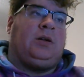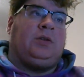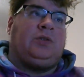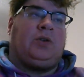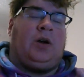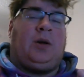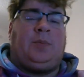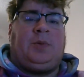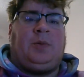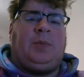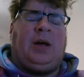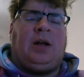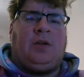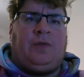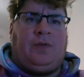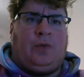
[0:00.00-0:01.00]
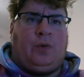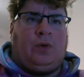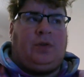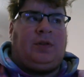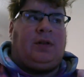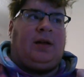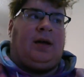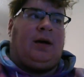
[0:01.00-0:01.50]
dropped about
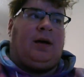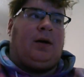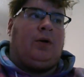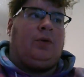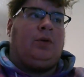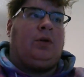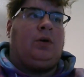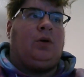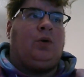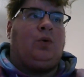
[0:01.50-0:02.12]
1/4 down.